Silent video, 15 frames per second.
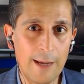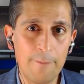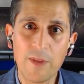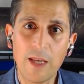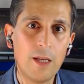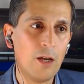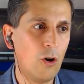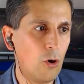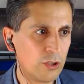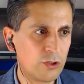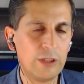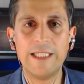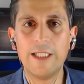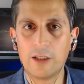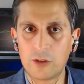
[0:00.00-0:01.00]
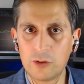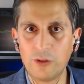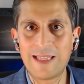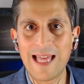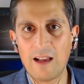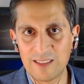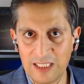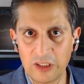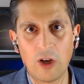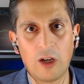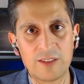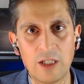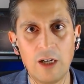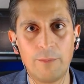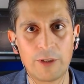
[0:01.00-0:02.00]
okay? Or the year
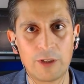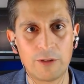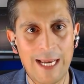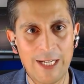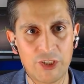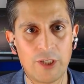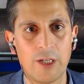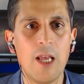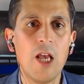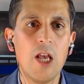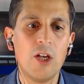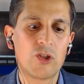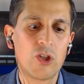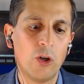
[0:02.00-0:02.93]
2000, the dot-com crash.